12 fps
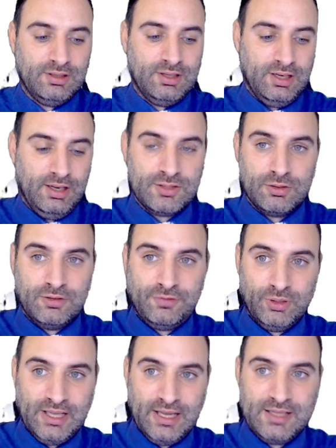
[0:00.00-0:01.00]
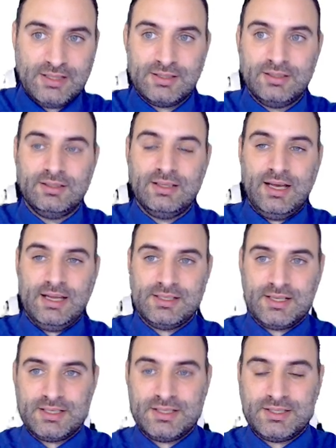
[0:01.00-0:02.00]
let's not forget,
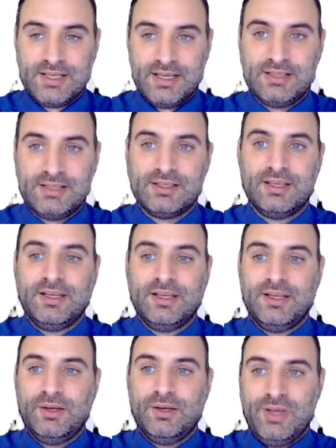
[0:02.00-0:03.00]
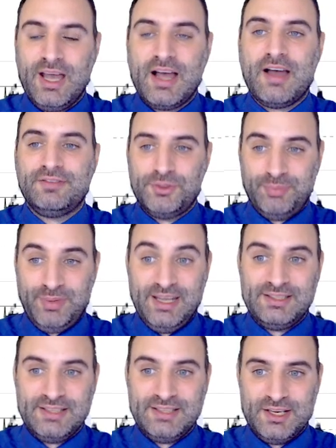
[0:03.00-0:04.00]
as I said, we have to pay
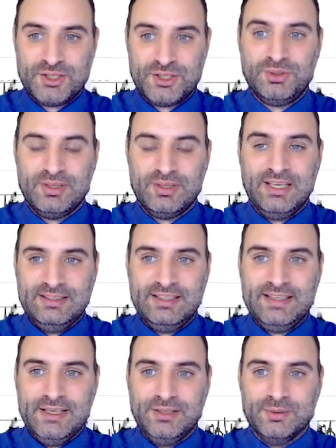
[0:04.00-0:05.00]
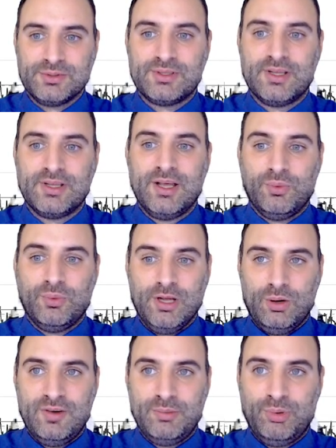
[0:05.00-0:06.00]
attention to the indicators. We are
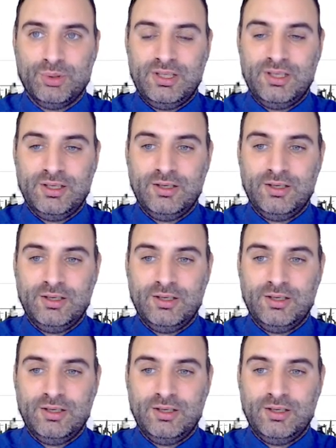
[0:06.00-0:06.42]
overbought here